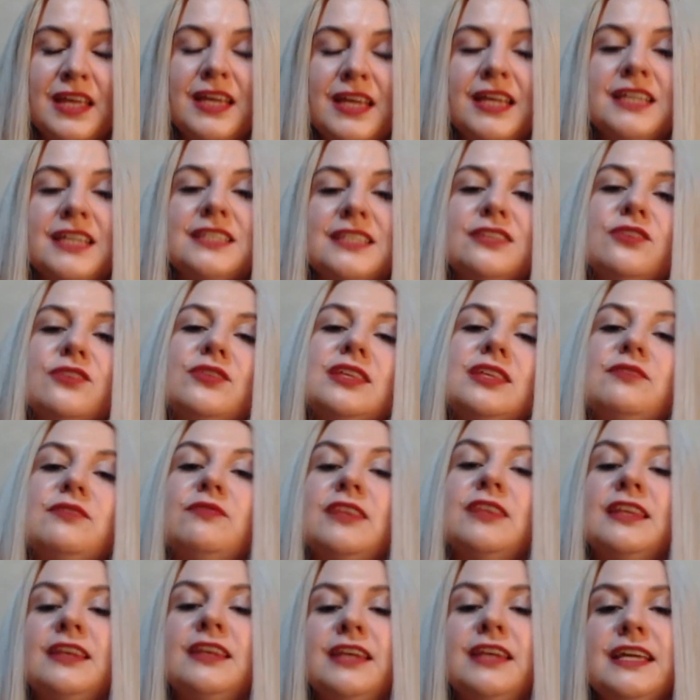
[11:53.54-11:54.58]
So
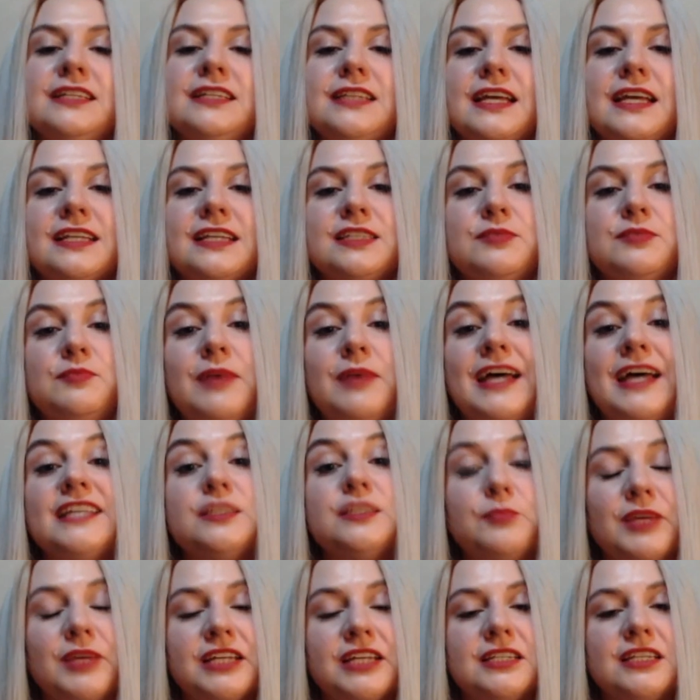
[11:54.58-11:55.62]
the next
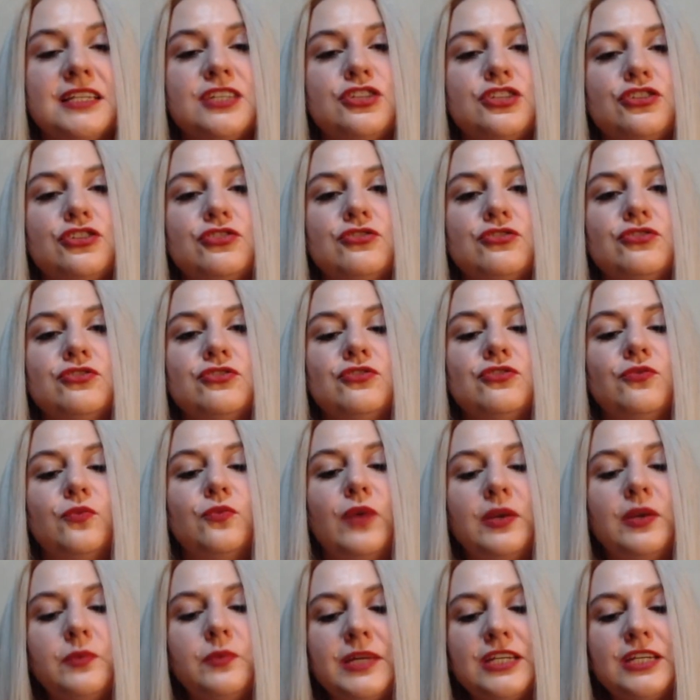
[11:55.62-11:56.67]
aspect is to,
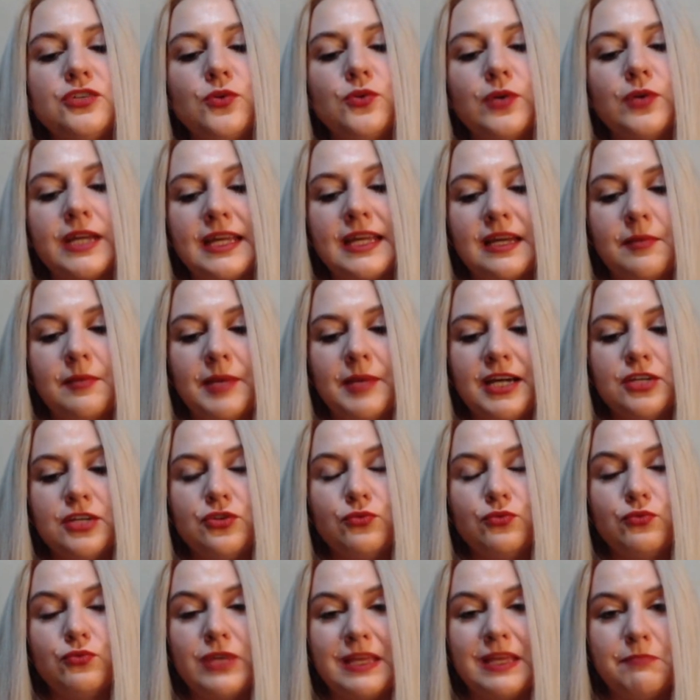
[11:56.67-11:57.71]
when we're talking about
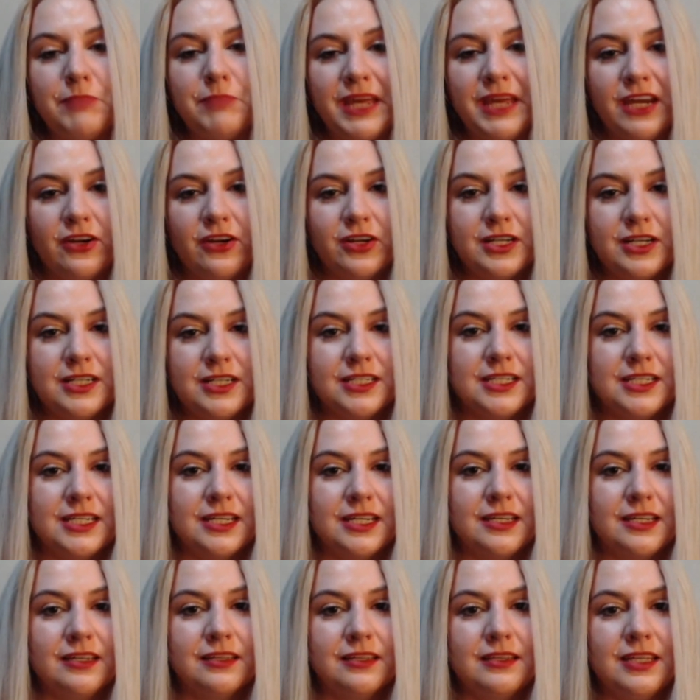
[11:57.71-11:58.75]

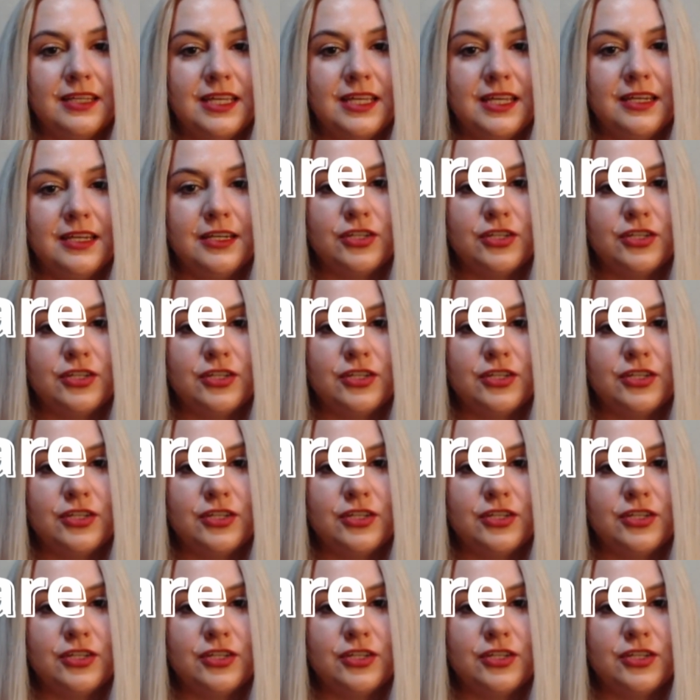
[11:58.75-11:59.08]
reparenting the inner